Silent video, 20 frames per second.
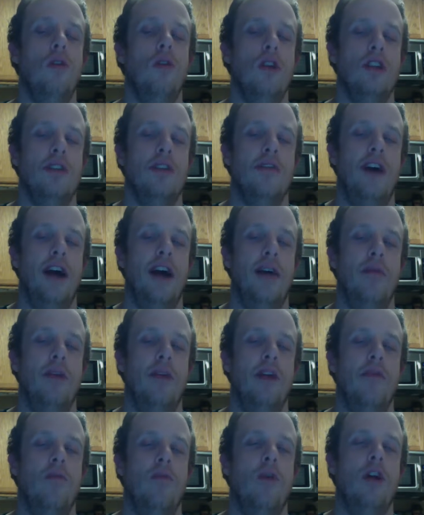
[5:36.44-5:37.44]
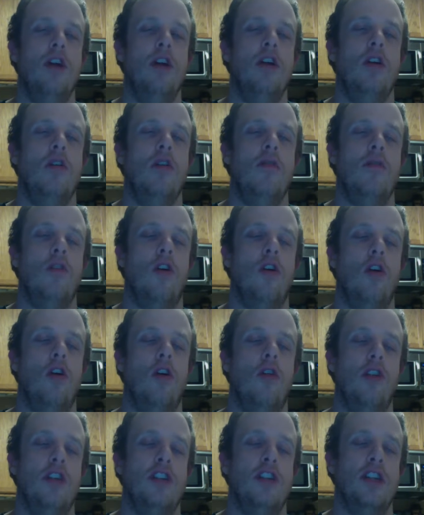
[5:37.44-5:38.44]
divide. We have one code for
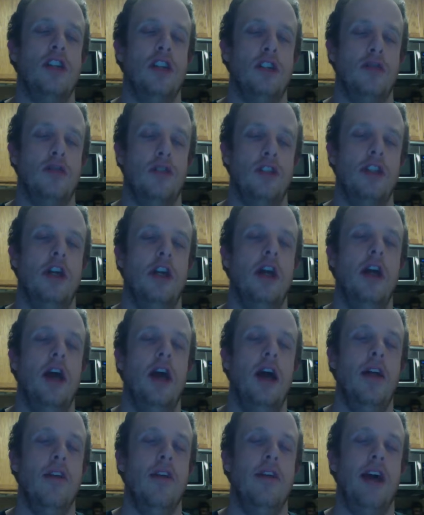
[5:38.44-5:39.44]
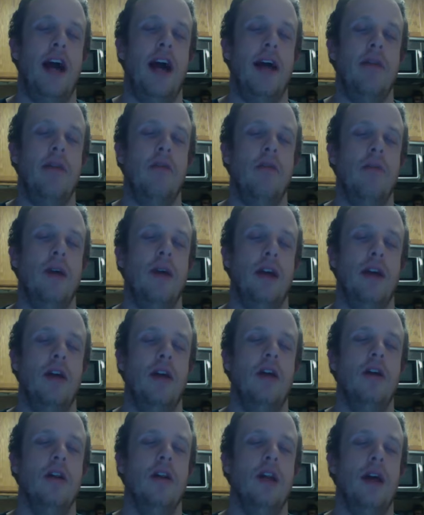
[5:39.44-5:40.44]
all these countries, and that will make
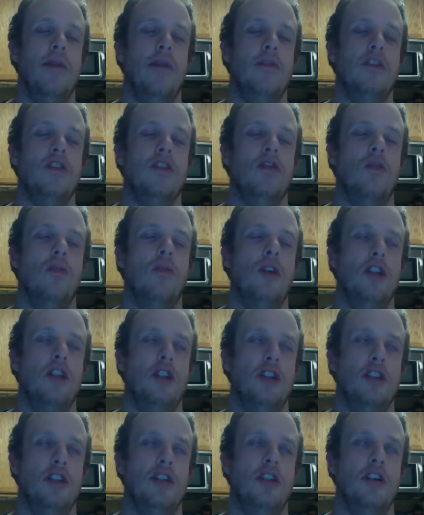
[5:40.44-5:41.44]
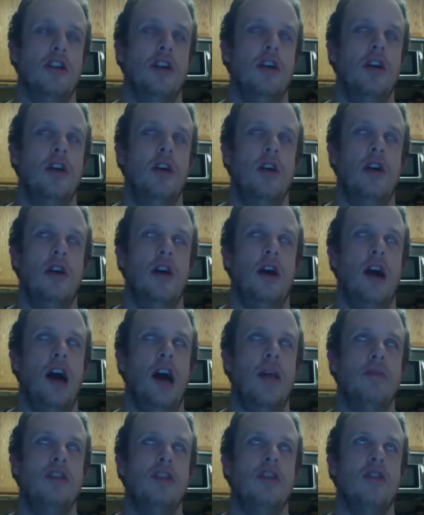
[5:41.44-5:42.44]
life so much easier.
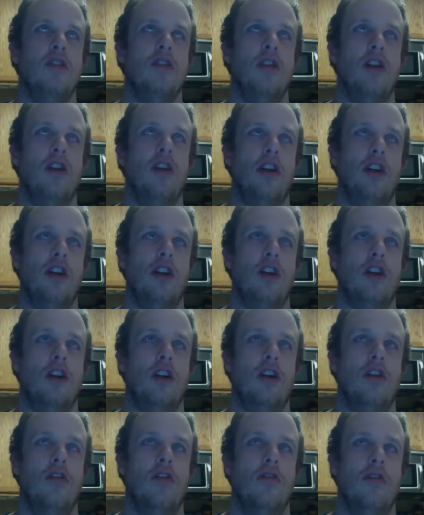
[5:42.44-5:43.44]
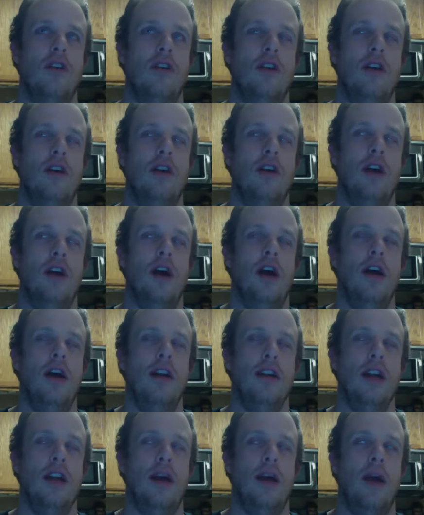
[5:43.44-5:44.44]
I'm still learning the code.
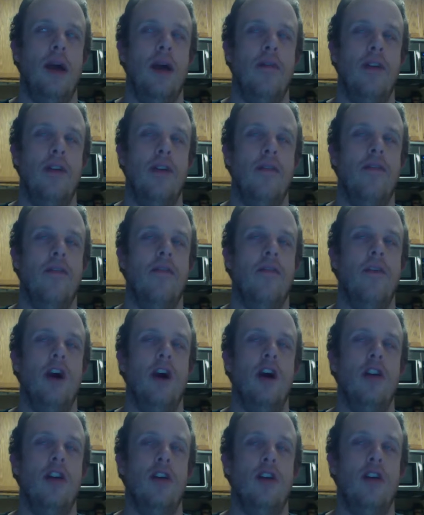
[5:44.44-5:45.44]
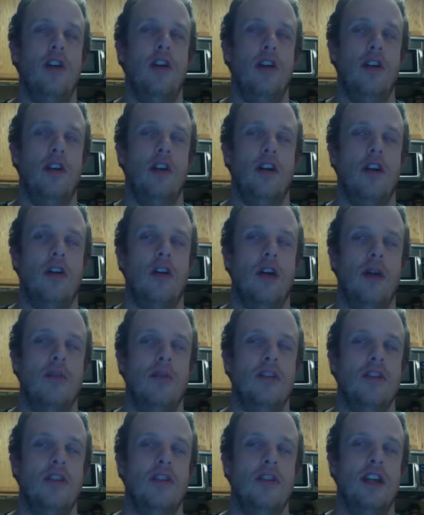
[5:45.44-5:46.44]
It, I'm having fun learning the code. I'm
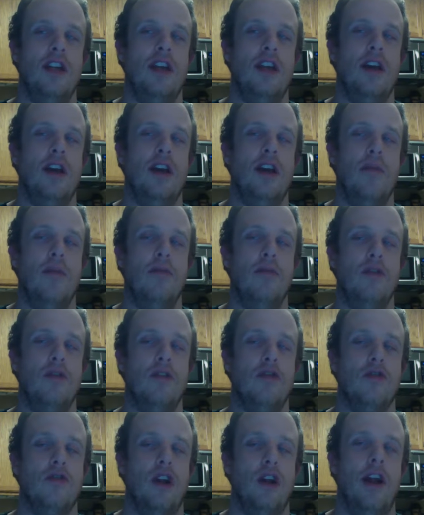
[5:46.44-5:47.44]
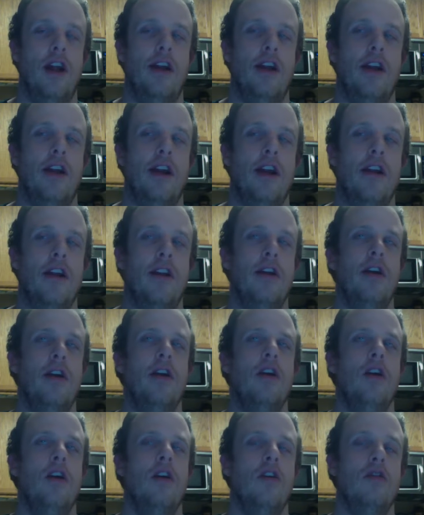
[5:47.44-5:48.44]
just dink. I'm trying to get it
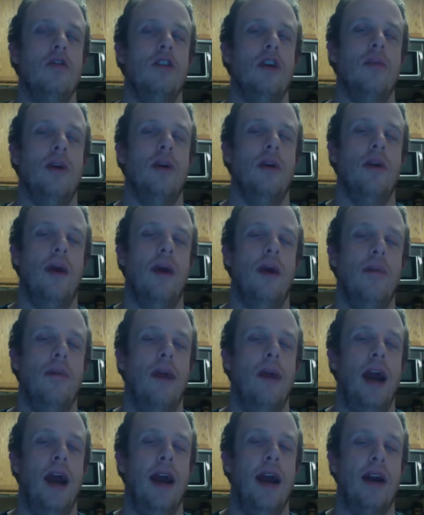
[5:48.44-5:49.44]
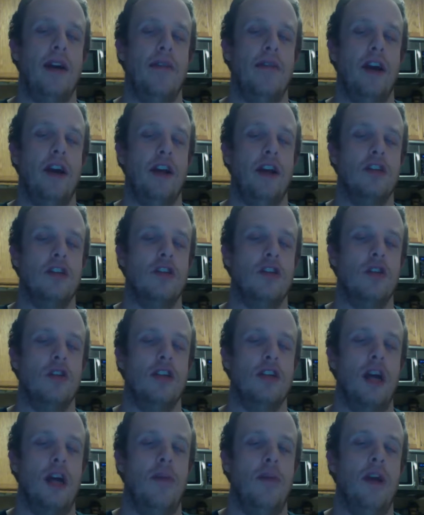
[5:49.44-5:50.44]
hooked up on my Mac. If I can start
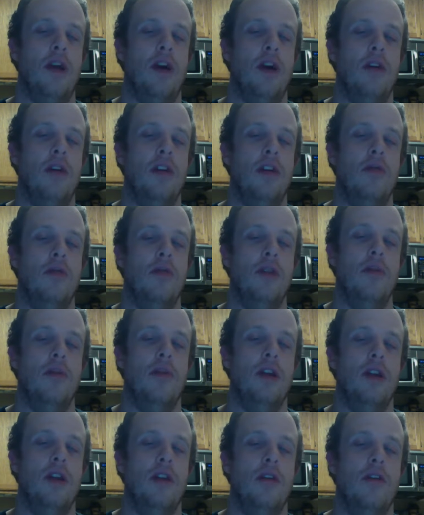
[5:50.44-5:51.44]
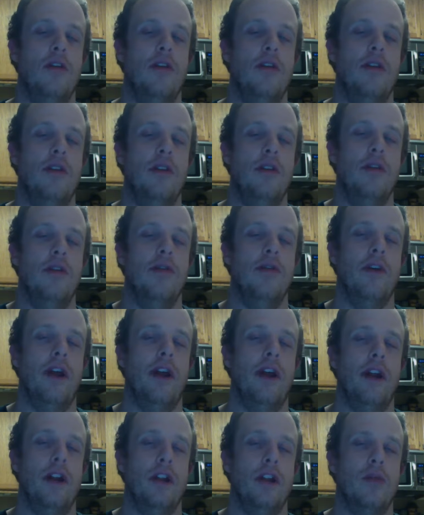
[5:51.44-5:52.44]
typing on U in Unified
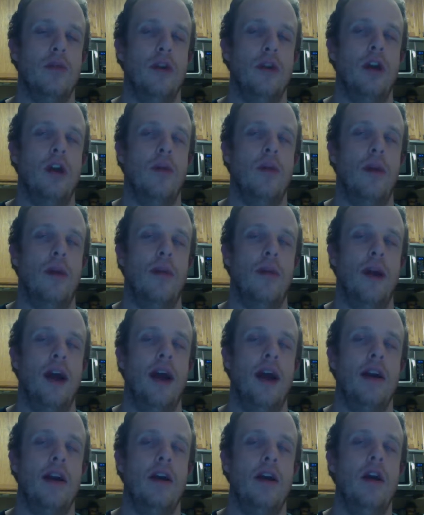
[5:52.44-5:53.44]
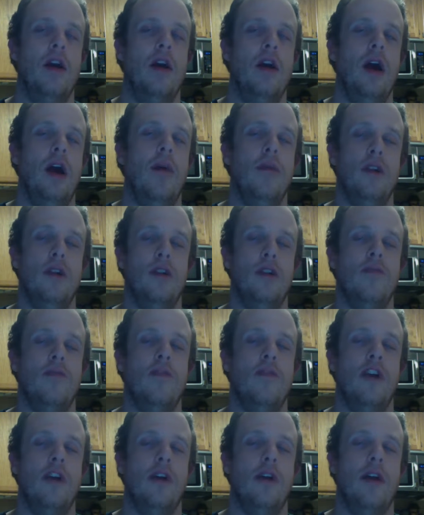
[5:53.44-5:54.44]
English Braille on my Mac, I'm gonna
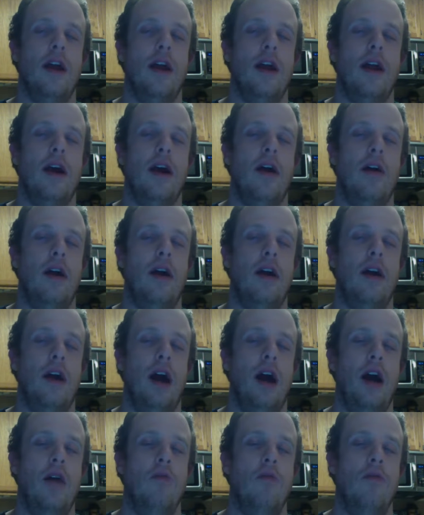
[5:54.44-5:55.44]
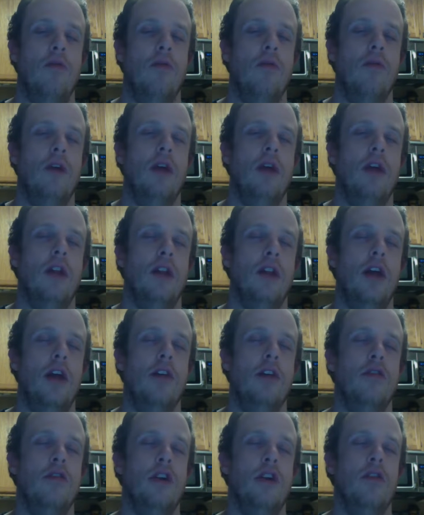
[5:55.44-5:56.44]
figure that out, and I will
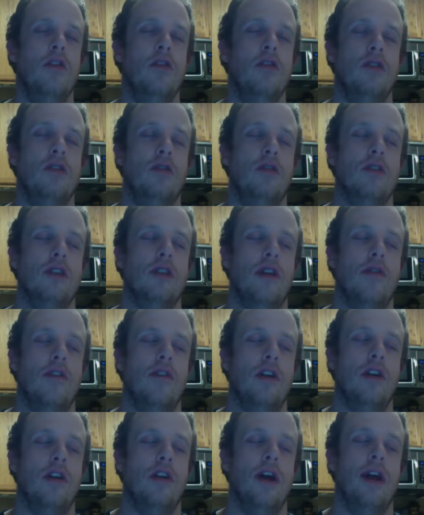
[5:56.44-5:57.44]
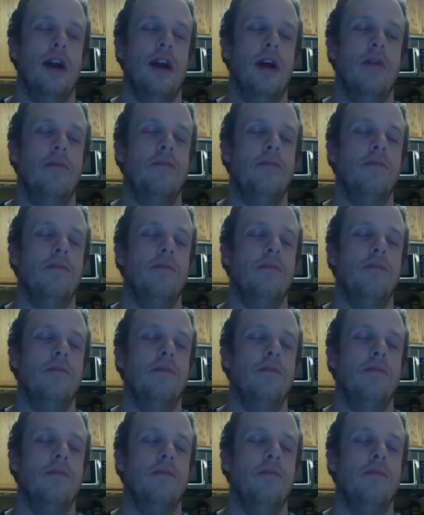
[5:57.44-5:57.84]
let you know as soon as I figure that out.